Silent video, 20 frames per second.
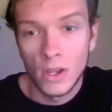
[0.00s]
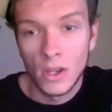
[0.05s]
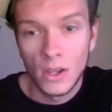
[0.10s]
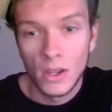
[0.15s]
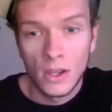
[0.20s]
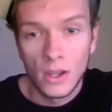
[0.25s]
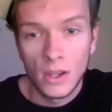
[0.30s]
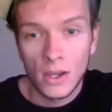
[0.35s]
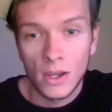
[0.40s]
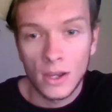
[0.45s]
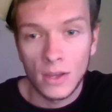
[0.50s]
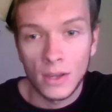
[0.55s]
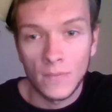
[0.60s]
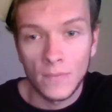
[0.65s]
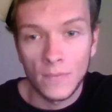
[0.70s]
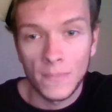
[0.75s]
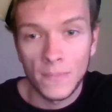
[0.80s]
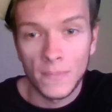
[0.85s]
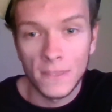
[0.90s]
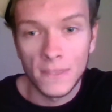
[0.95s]

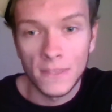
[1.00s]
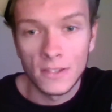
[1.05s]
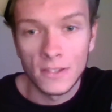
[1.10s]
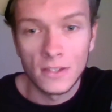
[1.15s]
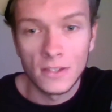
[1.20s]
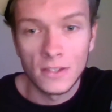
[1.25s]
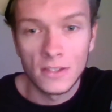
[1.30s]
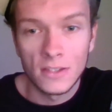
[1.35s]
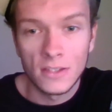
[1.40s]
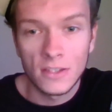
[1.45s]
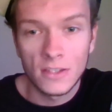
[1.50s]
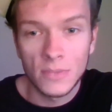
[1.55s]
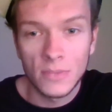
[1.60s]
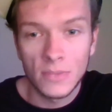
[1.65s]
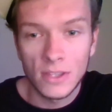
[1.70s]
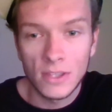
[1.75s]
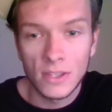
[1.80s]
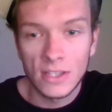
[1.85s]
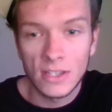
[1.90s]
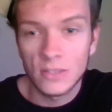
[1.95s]
It's something
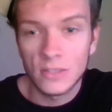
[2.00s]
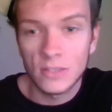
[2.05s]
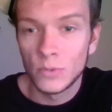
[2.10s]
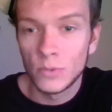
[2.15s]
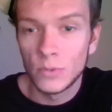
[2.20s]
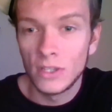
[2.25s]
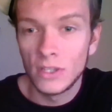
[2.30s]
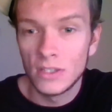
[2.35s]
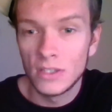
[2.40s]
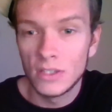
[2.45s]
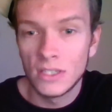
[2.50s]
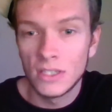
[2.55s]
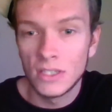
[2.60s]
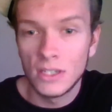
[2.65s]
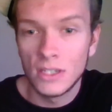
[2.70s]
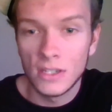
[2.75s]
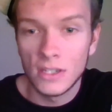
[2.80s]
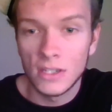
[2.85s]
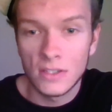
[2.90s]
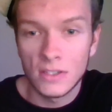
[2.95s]
that's really seen in
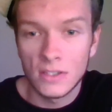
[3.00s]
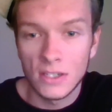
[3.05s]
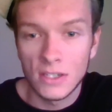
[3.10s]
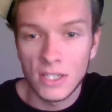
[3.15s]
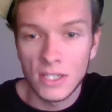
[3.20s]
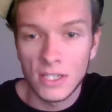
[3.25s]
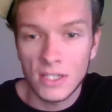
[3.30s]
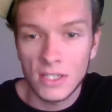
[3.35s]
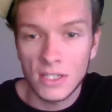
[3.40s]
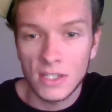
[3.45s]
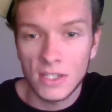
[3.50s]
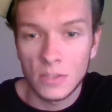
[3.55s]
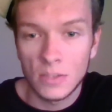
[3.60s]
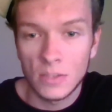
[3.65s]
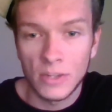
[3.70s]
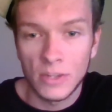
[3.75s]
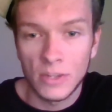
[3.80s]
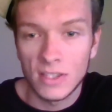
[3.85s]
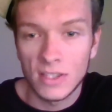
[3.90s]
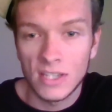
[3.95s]
statistics, but at the
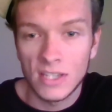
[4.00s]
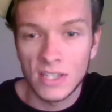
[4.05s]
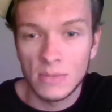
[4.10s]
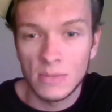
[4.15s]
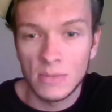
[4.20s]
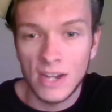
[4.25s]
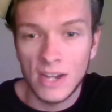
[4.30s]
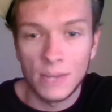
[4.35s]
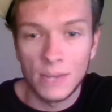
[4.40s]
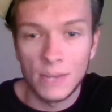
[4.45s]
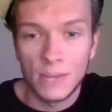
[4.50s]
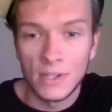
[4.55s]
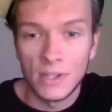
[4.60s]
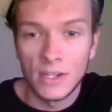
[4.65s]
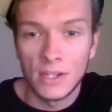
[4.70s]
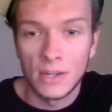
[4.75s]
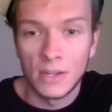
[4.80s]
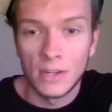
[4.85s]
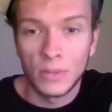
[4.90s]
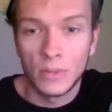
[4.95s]
same time, it
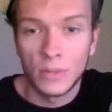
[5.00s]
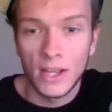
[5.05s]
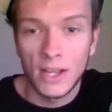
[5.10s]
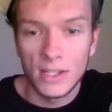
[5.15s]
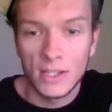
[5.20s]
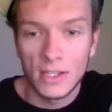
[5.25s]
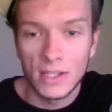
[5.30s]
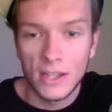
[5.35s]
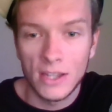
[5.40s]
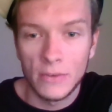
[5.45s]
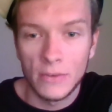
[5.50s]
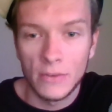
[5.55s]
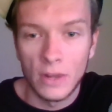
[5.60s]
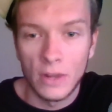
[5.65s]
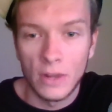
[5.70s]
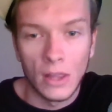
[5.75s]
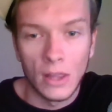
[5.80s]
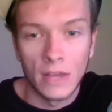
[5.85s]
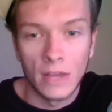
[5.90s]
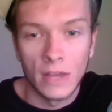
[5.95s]
applies to everyday
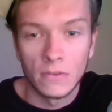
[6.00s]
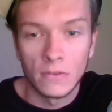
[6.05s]
life.